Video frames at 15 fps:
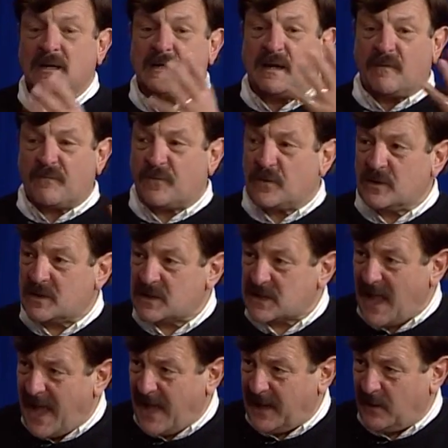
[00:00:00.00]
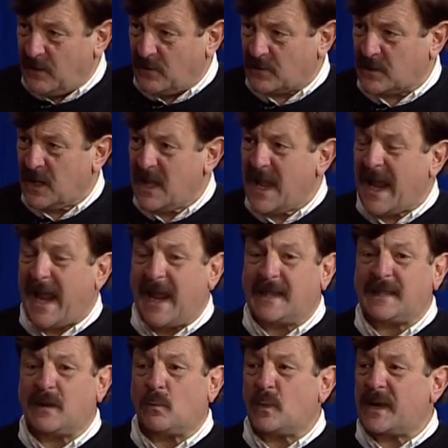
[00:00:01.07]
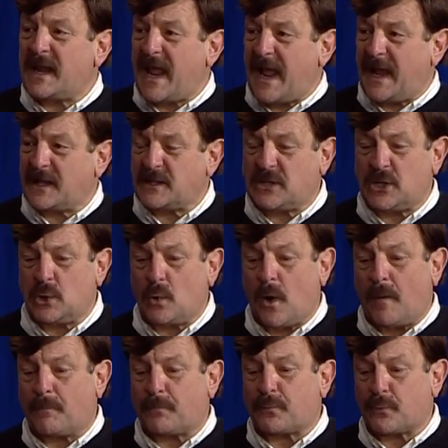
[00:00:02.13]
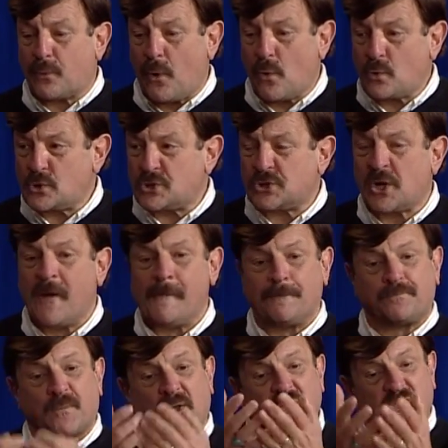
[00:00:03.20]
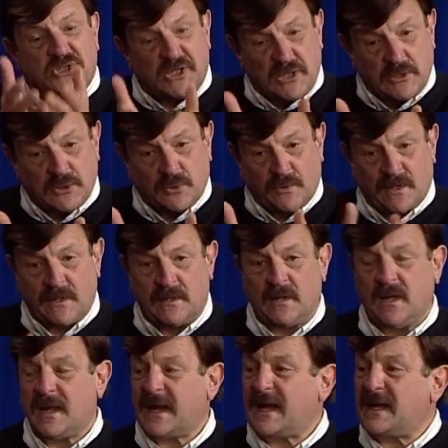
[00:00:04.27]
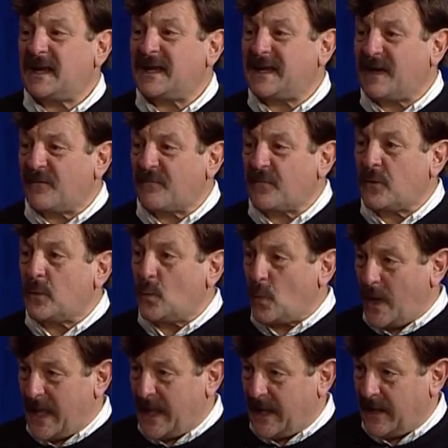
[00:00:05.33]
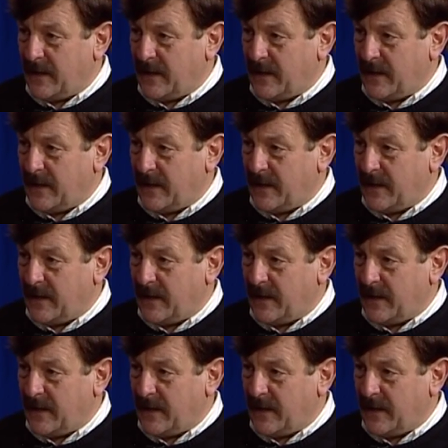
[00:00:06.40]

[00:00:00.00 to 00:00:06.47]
different styles and that we had to approach children in a different way.